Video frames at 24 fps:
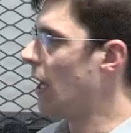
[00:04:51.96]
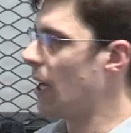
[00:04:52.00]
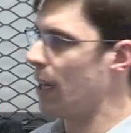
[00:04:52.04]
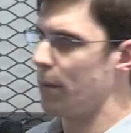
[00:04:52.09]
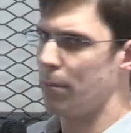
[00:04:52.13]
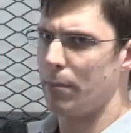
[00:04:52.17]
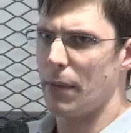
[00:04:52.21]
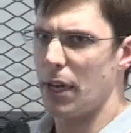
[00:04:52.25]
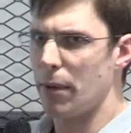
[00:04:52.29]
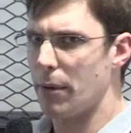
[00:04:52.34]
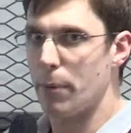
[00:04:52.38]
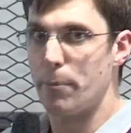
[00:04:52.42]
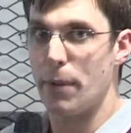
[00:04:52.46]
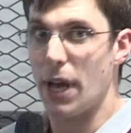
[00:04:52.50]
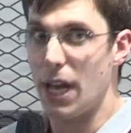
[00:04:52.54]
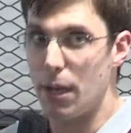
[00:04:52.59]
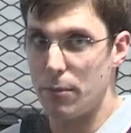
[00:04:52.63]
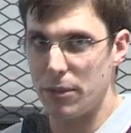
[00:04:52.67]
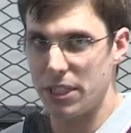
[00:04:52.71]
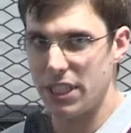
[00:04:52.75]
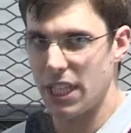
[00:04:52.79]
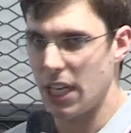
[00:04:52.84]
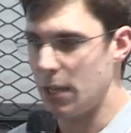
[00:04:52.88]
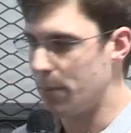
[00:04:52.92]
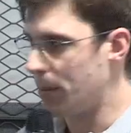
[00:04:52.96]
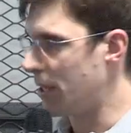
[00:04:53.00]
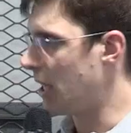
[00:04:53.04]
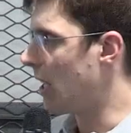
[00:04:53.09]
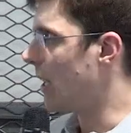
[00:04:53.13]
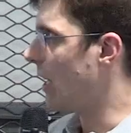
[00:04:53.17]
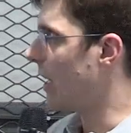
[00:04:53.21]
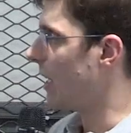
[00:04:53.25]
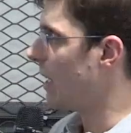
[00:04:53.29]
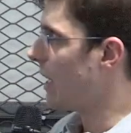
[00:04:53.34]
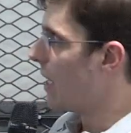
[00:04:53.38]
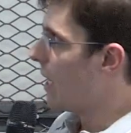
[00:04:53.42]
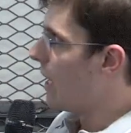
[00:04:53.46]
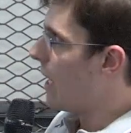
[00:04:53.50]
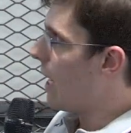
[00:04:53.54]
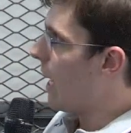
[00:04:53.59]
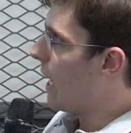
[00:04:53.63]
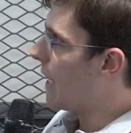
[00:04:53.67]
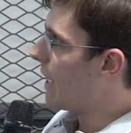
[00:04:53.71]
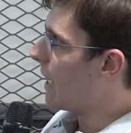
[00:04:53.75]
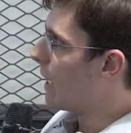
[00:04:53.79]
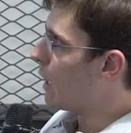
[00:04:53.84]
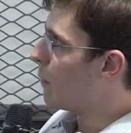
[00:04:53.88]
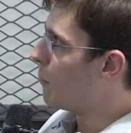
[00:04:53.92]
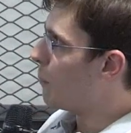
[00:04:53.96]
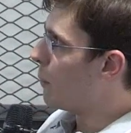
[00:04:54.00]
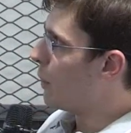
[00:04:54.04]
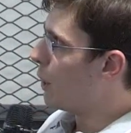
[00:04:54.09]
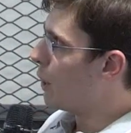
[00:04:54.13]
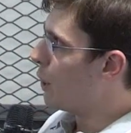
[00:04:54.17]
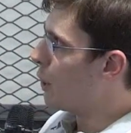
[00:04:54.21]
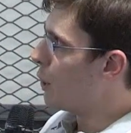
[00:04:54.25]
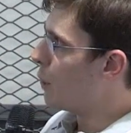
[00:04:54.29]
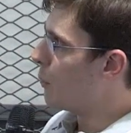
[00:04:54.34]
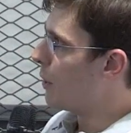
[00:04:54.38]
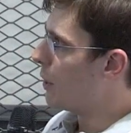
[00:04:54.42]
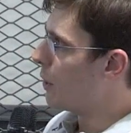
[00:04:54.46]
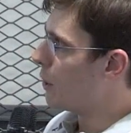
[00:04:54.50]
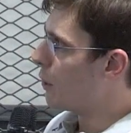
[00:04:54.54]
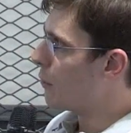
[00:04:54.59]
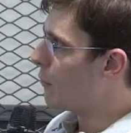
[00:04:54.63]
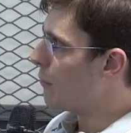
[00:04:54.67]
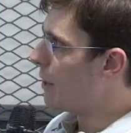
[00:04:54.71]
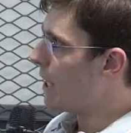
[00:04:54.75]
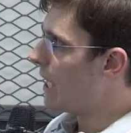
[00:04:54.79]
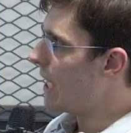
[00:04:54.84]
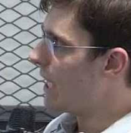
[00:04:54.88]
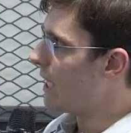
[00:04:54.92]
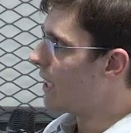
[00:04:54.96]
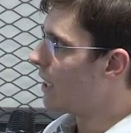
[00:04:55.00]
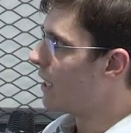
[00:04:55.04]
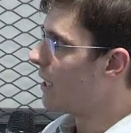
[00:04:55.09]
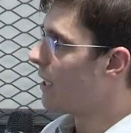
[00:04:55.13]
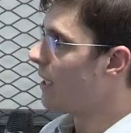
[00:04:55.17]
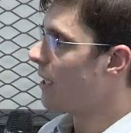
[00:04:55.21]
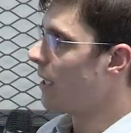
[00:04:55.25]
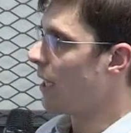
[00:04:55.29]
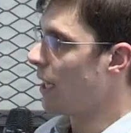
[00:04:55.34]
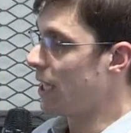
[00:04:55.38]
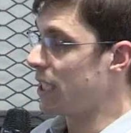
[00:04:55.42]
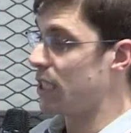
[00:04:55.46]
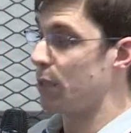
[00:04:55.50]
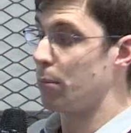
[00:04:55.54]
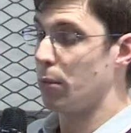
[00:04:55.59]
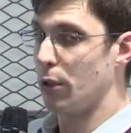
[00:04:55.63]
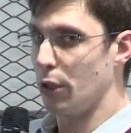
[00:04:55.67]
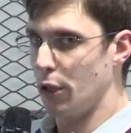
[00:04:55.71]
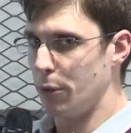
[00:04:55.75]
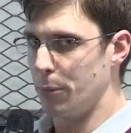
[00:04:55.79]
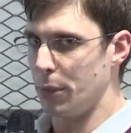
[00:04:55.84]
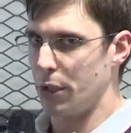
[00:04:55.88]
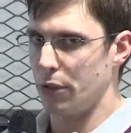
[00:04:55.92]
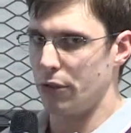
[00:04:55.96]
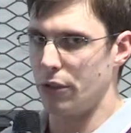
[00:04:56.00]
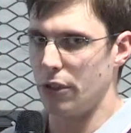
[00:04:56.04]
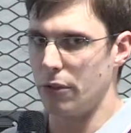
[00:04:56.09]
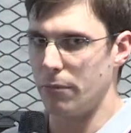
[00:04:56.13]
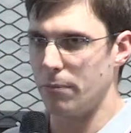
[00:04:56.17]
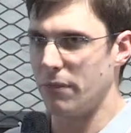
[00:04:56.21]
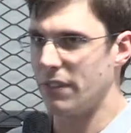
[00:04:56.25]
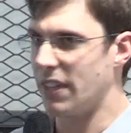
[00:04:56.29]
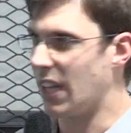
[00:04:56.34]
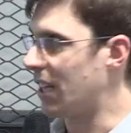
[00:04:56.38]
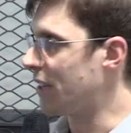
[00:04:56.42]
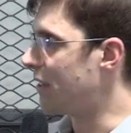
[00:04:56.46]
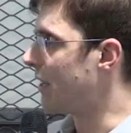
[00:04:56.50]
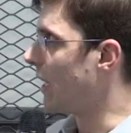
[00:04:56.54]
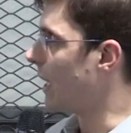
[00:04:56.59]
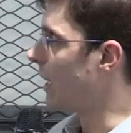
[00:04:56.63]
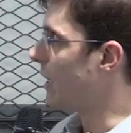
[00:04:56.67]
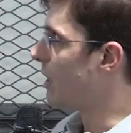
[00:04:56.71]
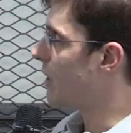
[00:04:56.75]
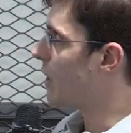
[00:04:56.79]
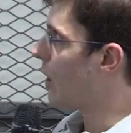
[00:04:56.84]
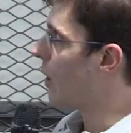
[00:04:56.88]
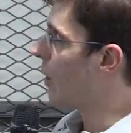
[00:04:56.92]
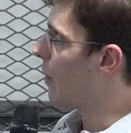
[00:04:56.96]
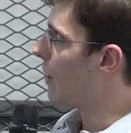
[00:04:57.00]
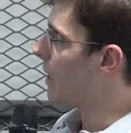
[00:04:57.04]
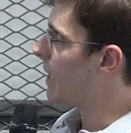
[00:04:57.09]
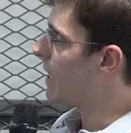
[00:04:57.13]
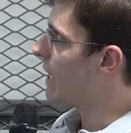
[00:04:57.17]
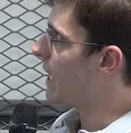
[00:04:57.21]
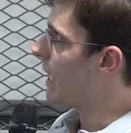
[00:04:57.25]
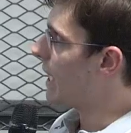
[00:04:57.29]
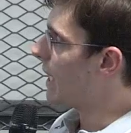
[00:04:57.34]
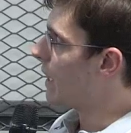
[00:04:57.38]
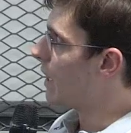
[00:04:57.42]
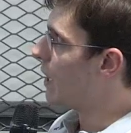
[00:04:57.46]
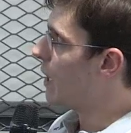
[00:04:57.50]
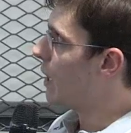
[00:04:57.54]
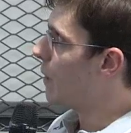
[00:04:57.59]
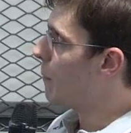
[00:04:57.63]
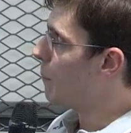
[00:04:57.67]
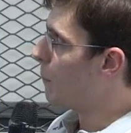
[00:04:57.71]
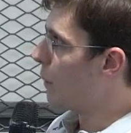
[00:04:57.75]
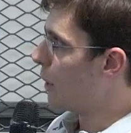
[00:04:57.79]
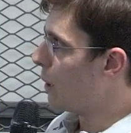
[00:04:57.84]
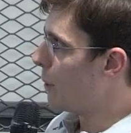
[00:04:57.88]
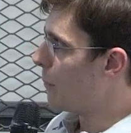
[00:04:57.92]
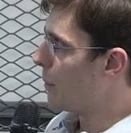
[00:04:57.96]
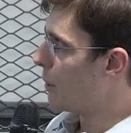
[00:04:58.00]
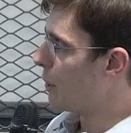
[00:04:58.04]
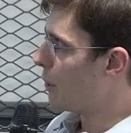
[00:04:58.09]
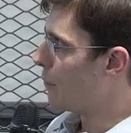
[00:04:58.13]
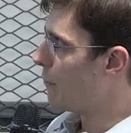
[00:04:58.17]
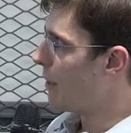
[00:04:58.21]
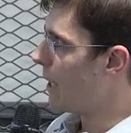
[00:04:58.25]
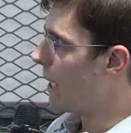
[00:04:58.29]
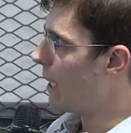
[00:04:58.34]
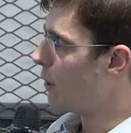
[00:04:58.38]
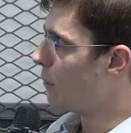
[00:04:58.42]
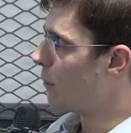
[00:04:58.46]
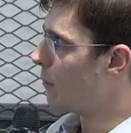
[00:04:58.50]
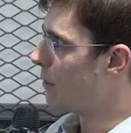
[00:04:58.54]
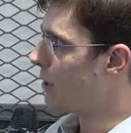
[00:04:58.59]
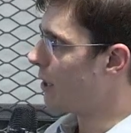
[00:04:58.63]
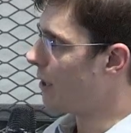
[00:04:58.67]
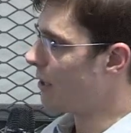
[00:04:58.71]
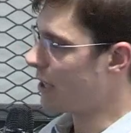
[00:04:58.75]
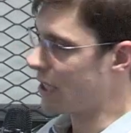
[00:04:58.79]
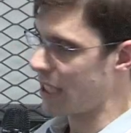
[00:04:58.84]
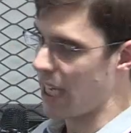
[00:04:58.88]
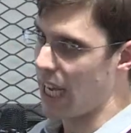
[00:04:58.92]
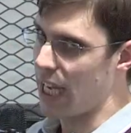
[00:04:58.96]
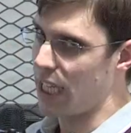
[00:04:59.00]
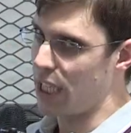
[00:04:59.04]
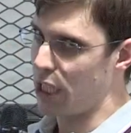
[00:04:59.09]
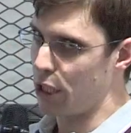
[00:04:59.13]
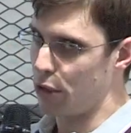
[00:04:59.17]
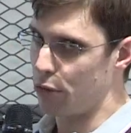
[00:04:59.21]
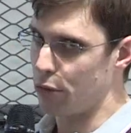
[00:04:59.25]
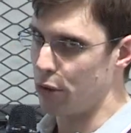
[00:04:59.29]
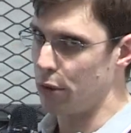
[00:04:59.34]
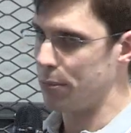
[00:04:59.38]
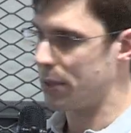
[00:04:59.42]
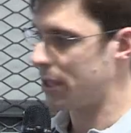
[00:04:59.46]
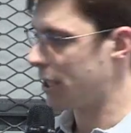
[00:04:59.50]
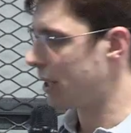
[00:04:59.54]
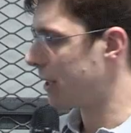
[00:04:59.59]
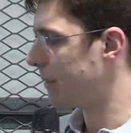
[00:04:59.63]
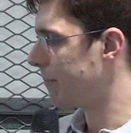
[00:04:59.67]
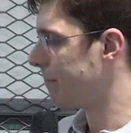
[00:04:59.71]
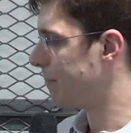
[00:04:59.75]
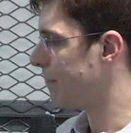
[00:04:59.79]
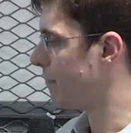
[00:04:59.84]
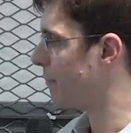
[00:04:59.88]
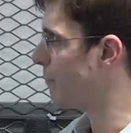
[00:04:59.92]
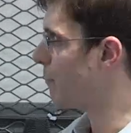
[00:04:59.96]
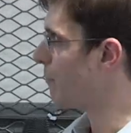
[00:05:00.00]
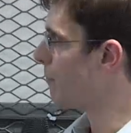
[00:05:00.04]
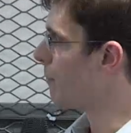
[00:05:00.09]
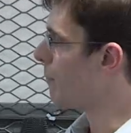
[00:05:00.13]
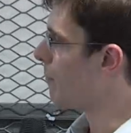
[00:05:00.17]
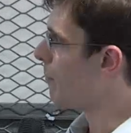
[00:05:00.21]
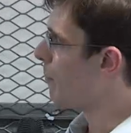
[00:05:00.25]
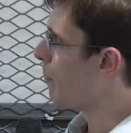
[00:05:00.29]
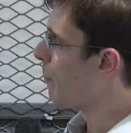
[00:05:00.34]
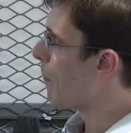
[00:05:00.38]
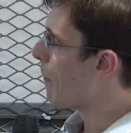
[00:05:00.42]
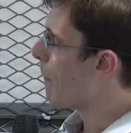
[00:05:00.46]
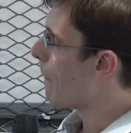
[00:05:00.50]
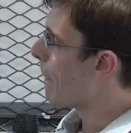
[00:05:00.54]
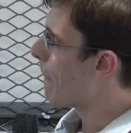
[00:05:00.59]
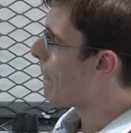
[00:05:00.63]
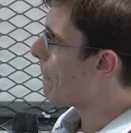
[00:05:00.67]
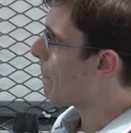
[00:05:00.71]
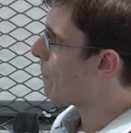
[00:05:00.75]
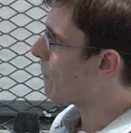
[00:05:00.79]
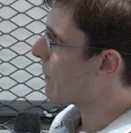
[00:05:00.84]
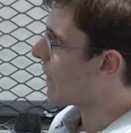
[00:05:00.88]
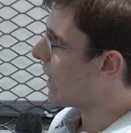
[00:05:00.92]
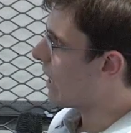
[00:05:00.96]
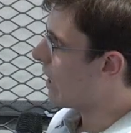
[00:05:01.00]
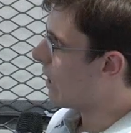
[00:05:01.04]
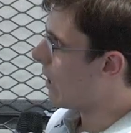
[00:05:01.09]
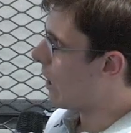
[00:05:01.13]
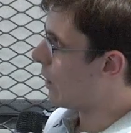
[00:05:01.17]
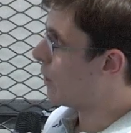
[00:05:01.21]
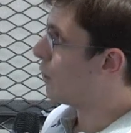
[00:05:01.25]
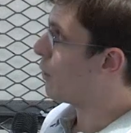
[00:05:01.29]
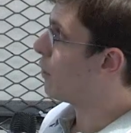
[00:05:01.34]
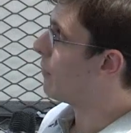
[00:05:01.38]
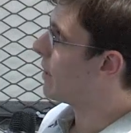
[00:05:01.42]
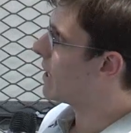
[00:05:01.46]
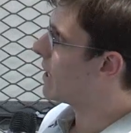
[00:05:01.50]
maybe a payment API, and then a blue and green deployment group for that thing, targeting blue and green auto-scaling groups. Another